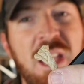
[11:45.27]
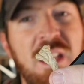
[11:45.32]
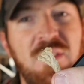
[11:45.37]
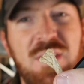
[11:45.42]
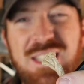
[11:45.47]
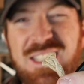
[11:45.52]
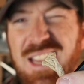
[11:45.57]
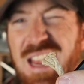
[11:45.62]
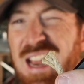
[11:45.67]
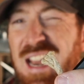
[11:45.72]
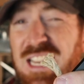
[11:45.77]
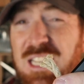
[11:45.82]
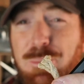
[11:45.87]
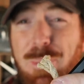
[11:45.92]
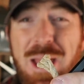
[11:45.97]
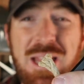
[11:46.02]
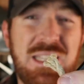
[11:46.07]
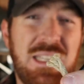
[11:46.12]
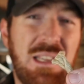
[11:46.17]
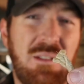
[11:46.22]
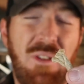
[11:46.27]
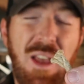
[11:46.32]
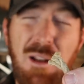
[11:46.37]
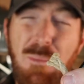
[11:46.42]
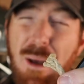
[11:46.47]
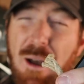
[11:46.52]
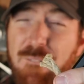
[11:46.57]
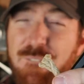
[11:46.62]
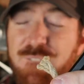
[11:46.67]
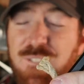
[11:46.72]
This is inexpensive at
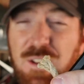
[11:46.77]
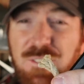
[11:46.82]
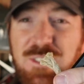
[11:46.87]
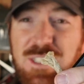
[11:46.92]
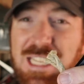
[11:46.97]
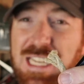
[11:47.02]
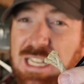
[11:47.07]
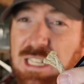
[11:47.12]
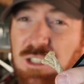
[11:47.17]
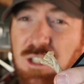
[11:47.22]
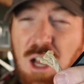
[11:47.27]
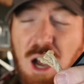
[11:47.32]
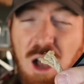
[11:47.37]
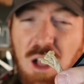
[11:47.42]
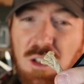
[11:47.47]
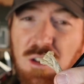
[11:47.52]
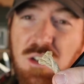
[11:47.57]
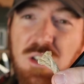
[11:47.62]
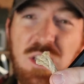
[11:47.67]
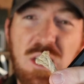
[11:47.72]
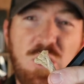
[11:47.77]
about $15.